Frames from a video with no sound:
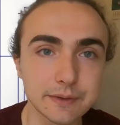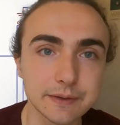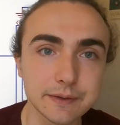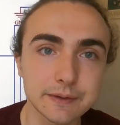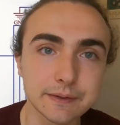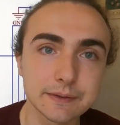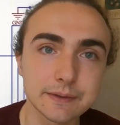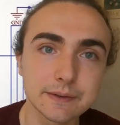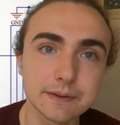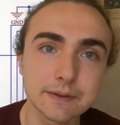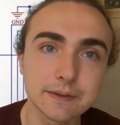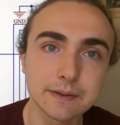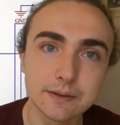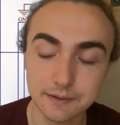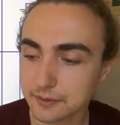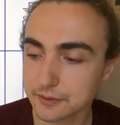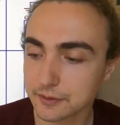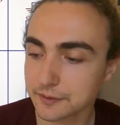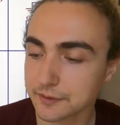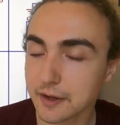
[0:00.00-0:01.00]
over there,
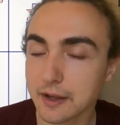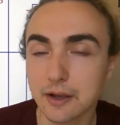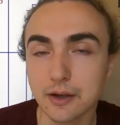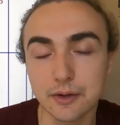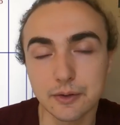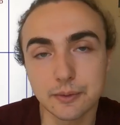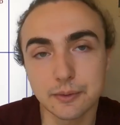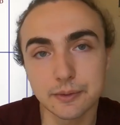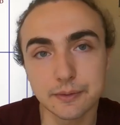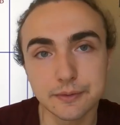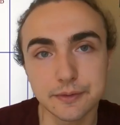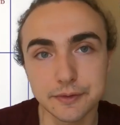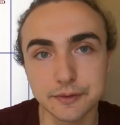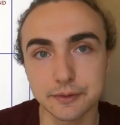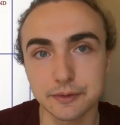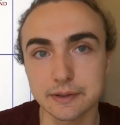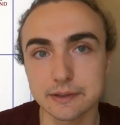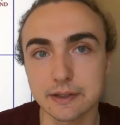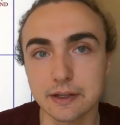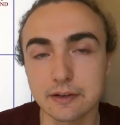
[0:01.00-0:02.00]
just how the
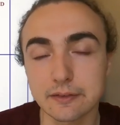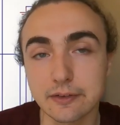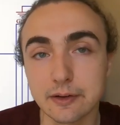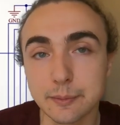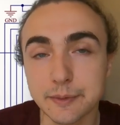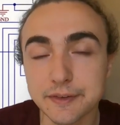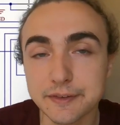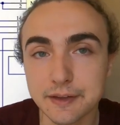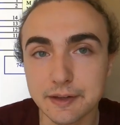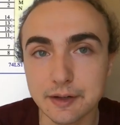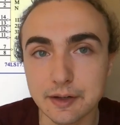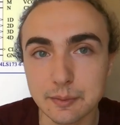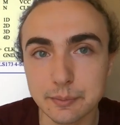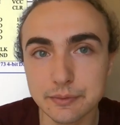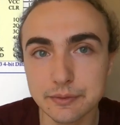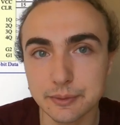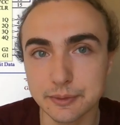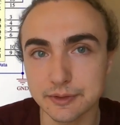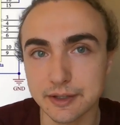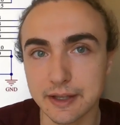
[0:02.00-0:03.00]
circuit diagram is set
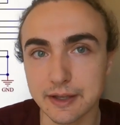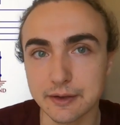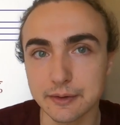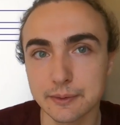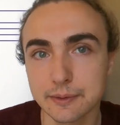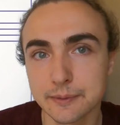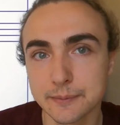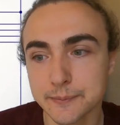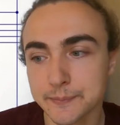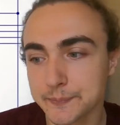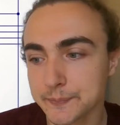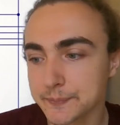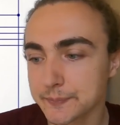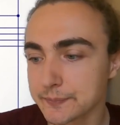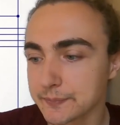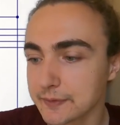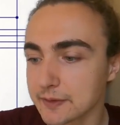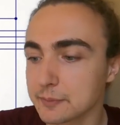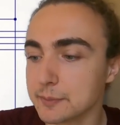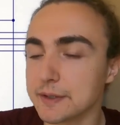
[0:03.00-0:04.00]
up to allow
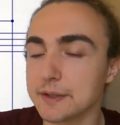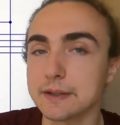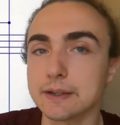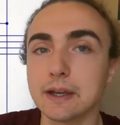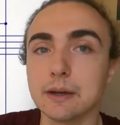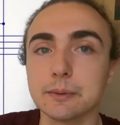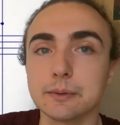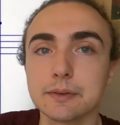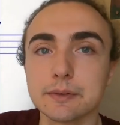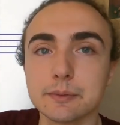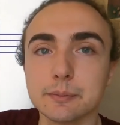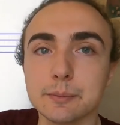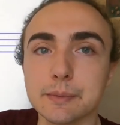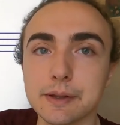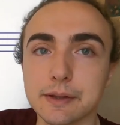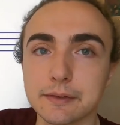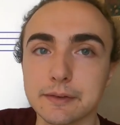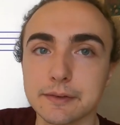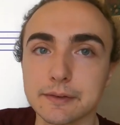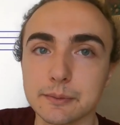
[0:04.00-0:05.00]
me to count
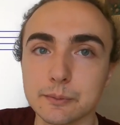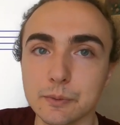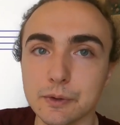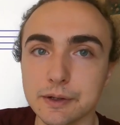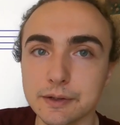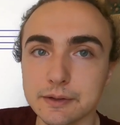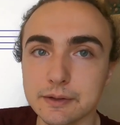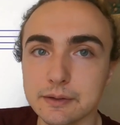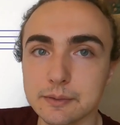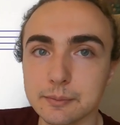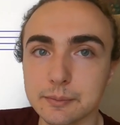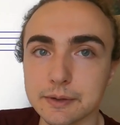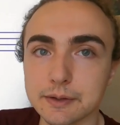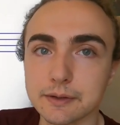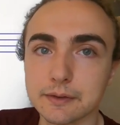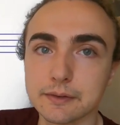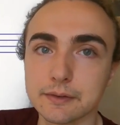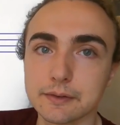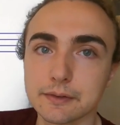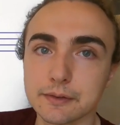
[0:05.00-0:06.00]
minutes 1,
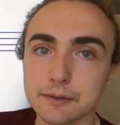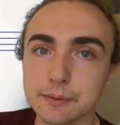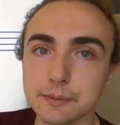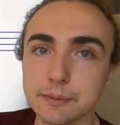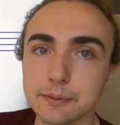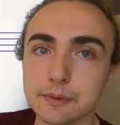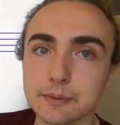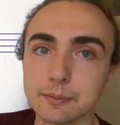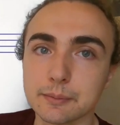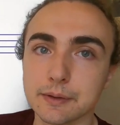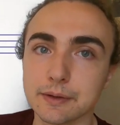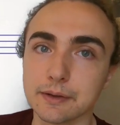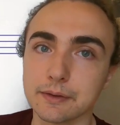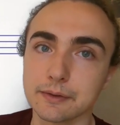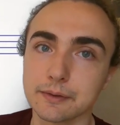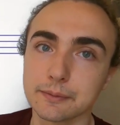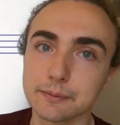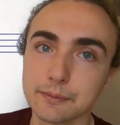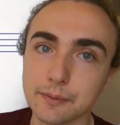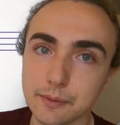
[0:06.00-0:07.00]
minutes 2,
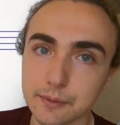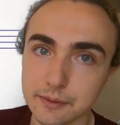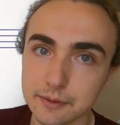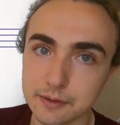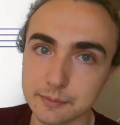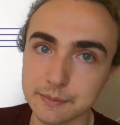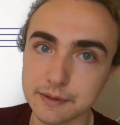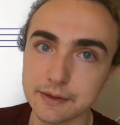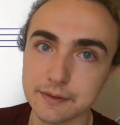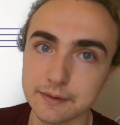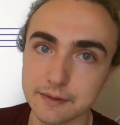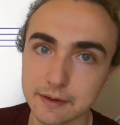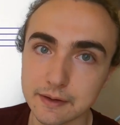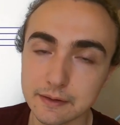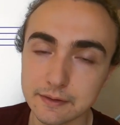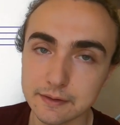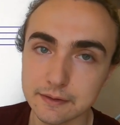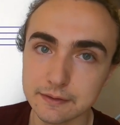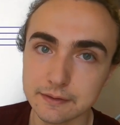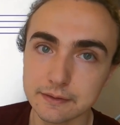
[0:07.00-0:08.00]
minutes 4, minutes
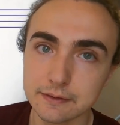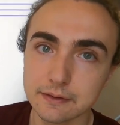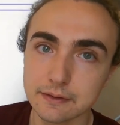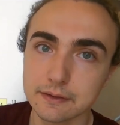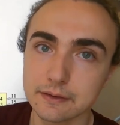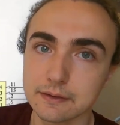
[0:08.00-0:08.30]
8,